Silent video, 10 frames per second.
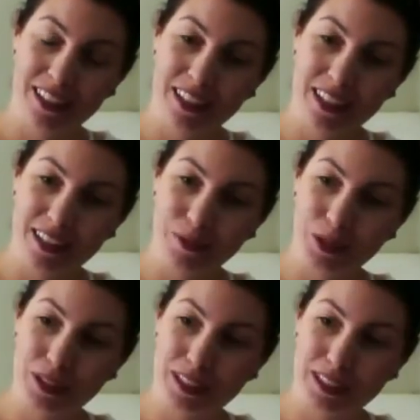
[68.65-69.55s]
that was
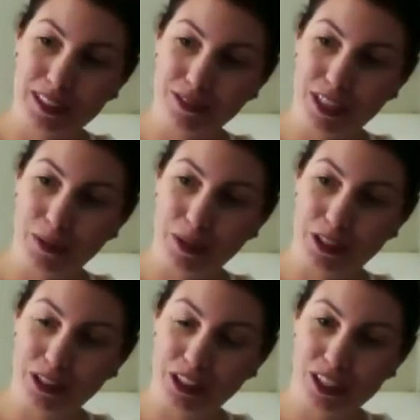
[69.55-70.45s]
kind of how it
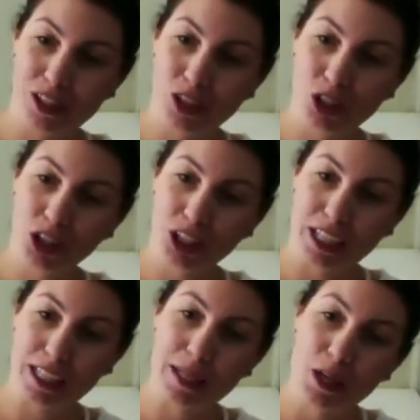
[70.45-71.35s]
all got started.